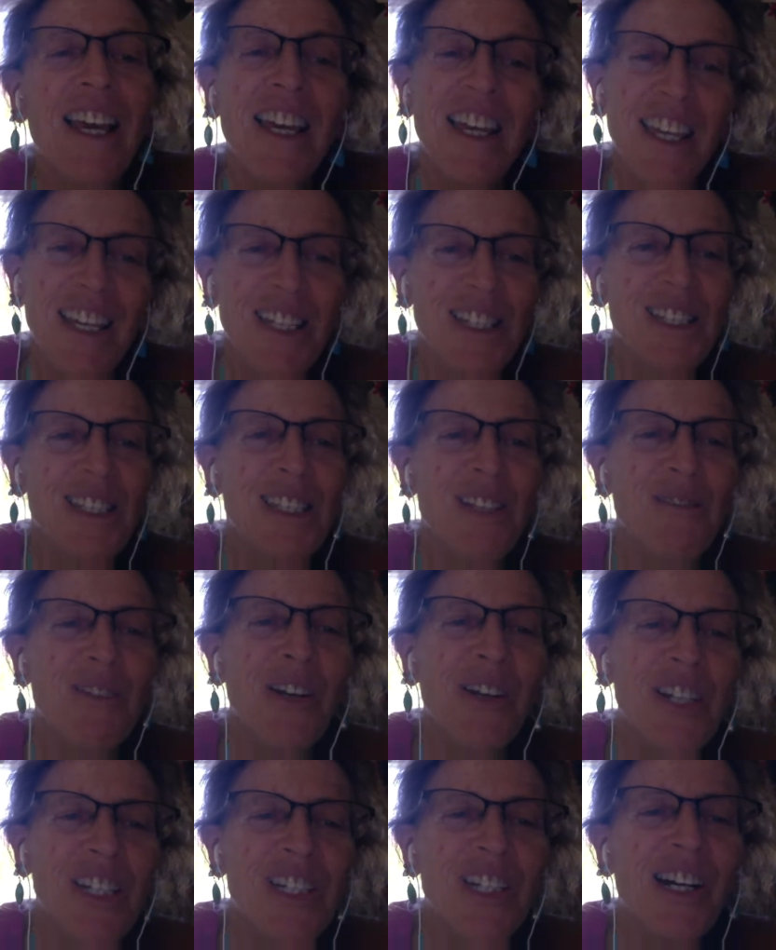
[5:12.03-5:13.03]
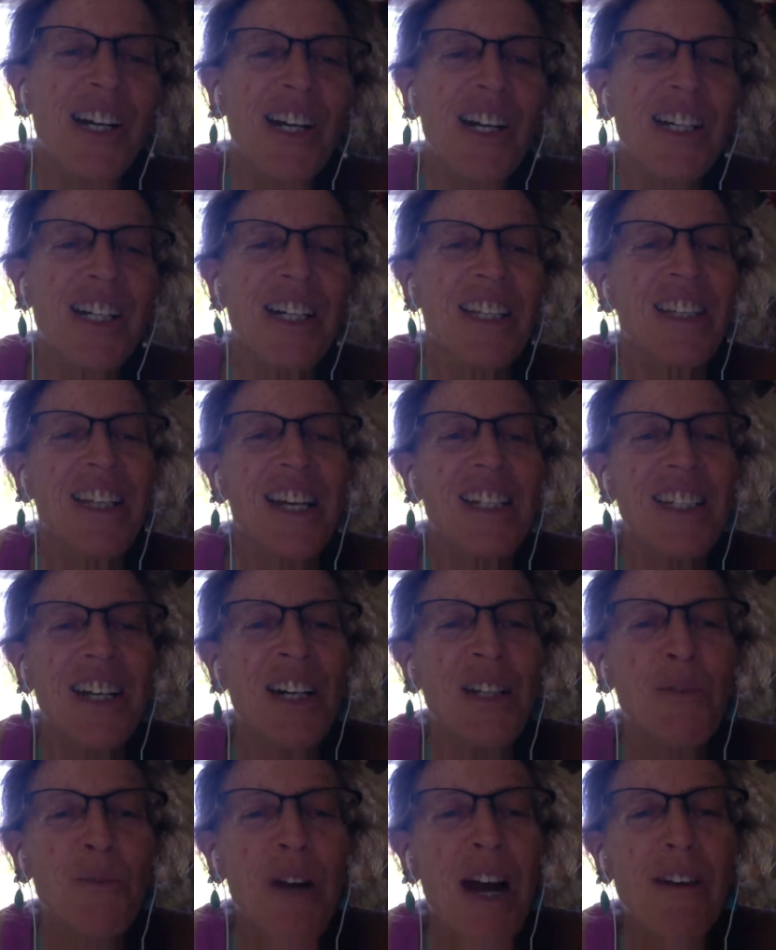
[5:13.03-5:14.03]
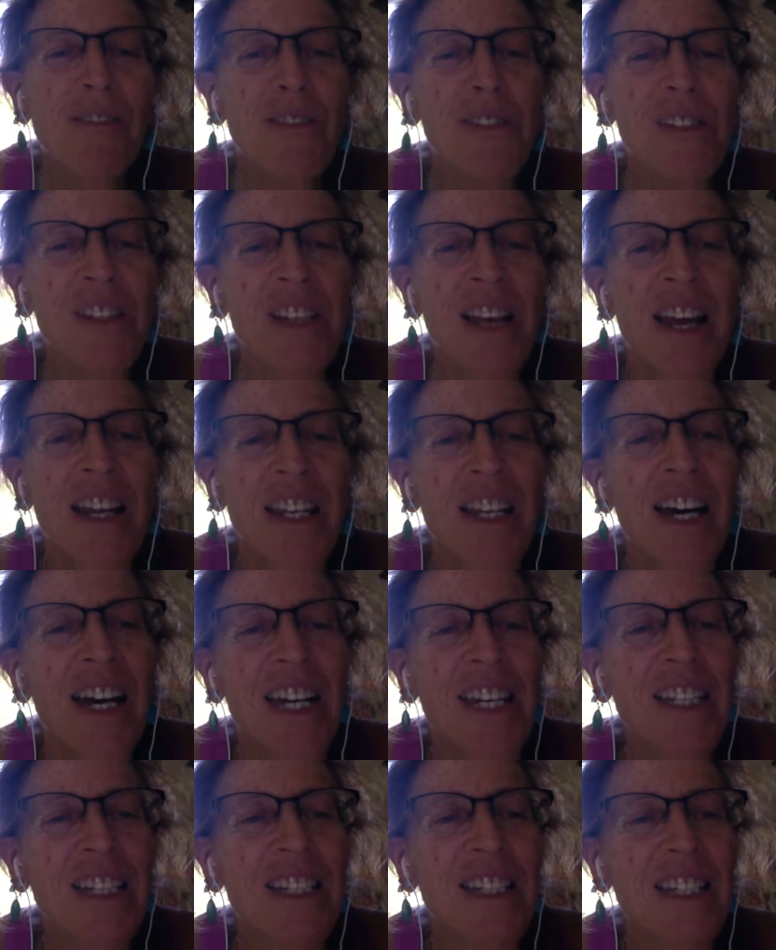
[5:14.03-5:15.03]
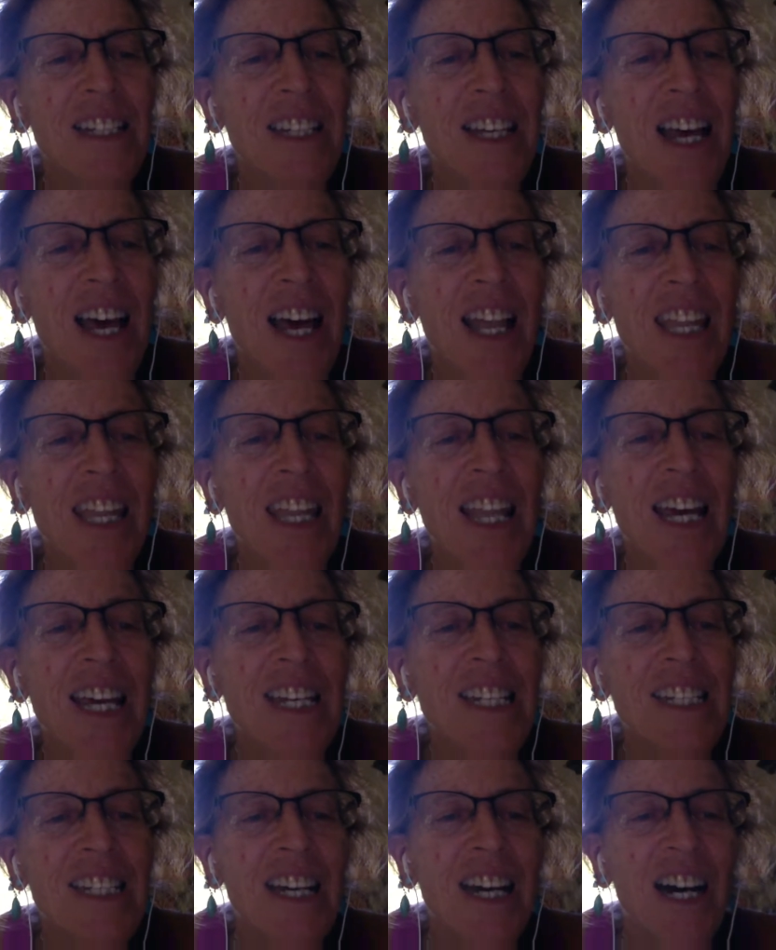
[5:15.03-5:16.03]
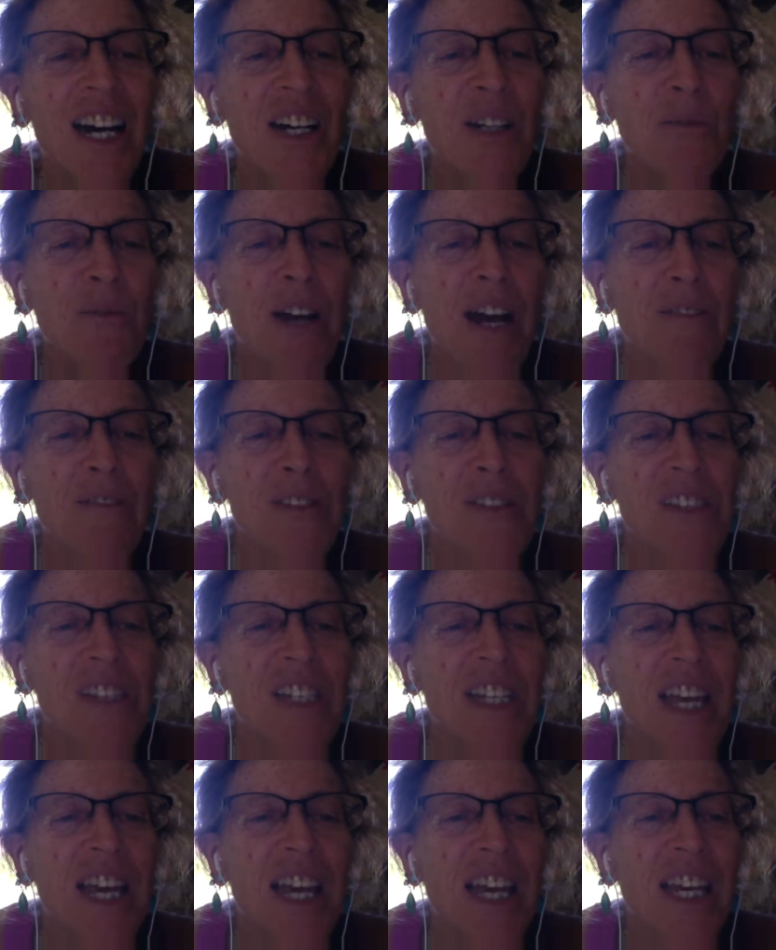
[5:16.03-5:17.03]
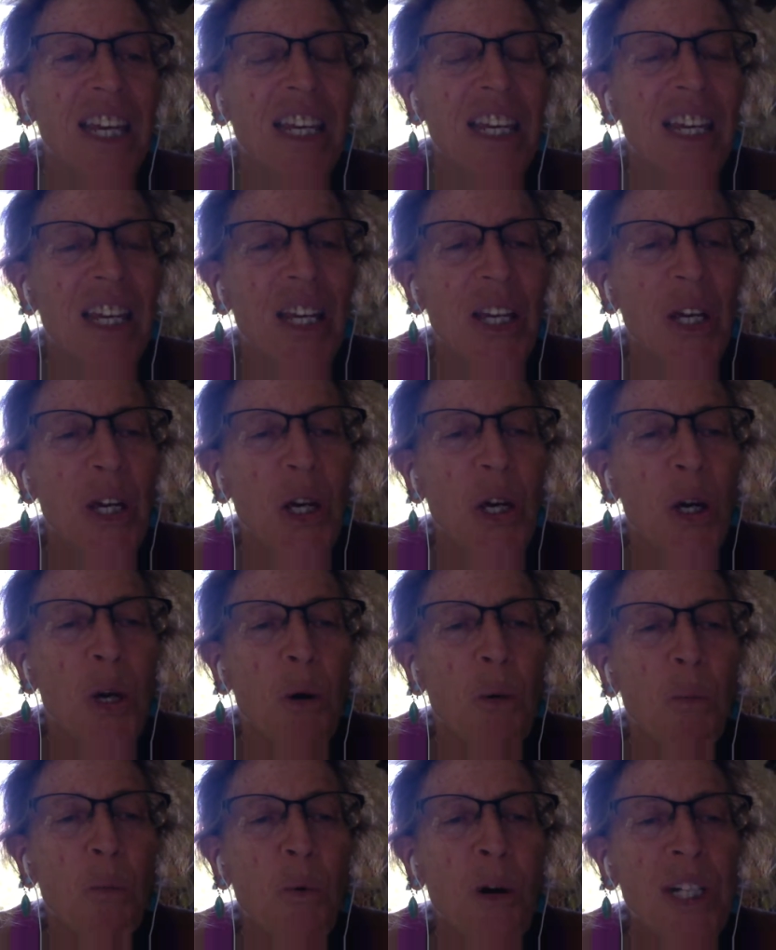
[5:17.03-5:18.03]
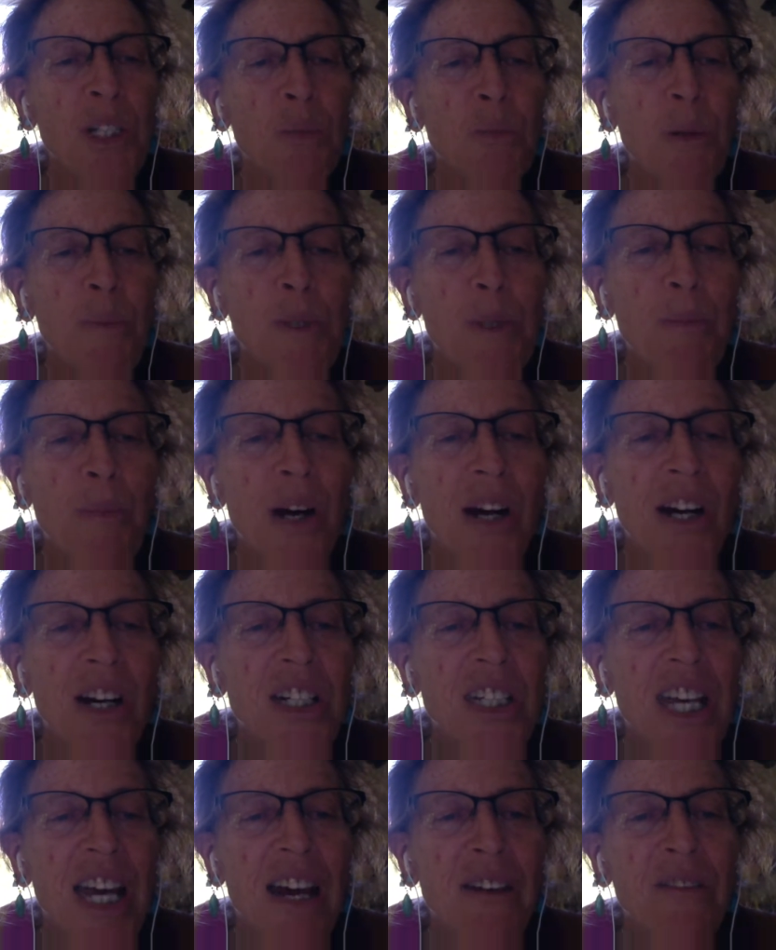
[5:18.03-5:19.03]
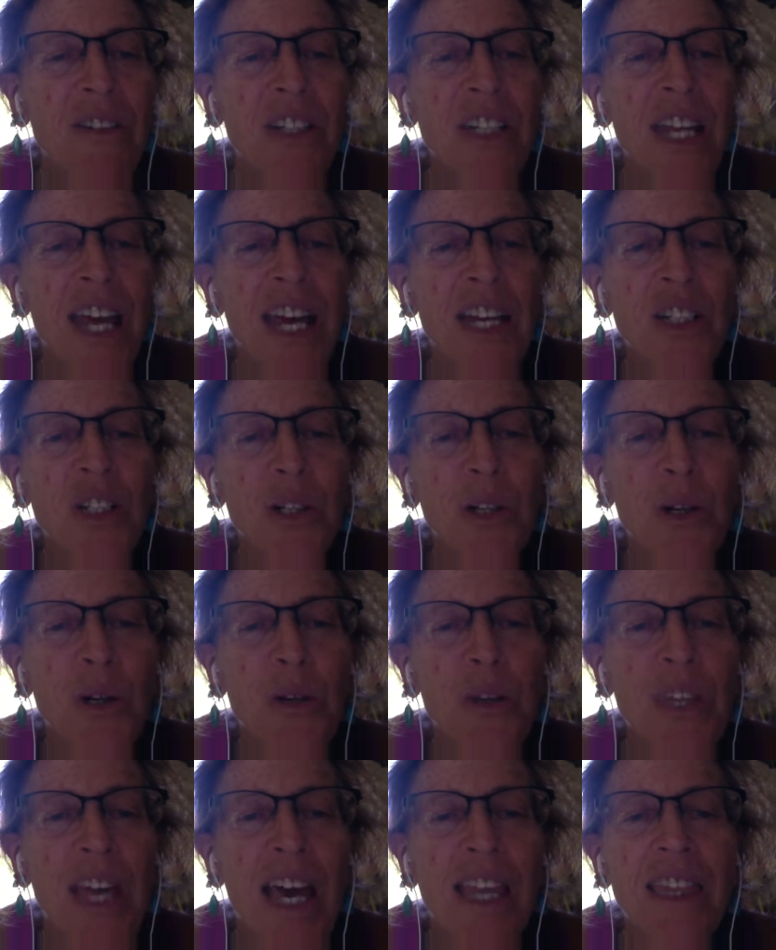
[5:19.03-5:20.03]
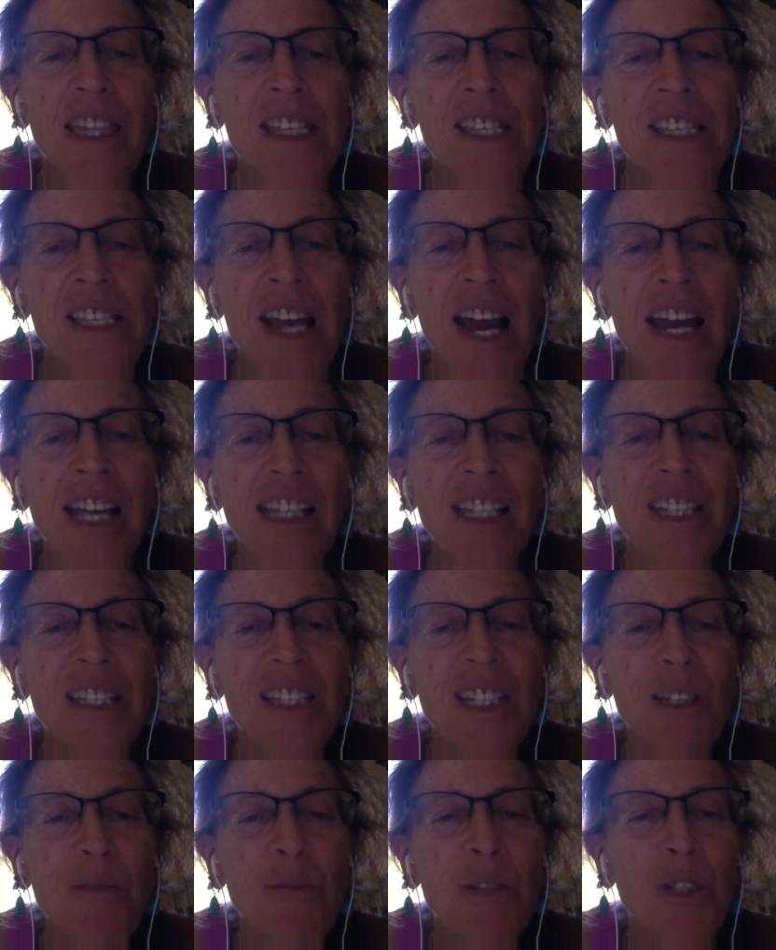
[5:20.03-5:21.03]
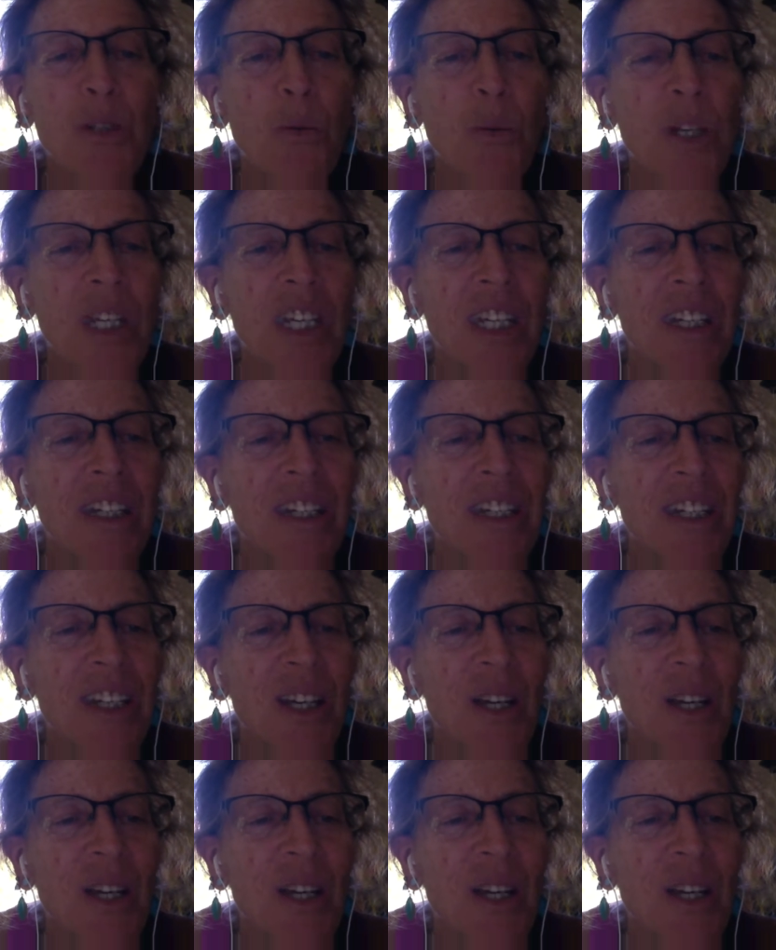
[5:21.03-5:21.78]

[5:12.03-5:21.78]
It is the very dark that unravels night. Light unravels day. What rips apart heaven and earth and the silence in between?